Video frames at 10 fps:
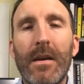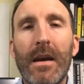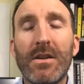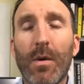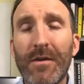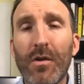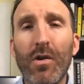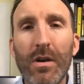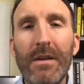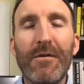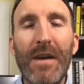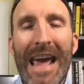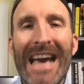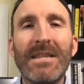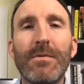And so if you're looking for an
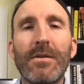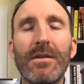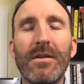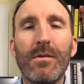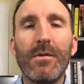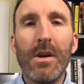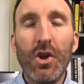expert to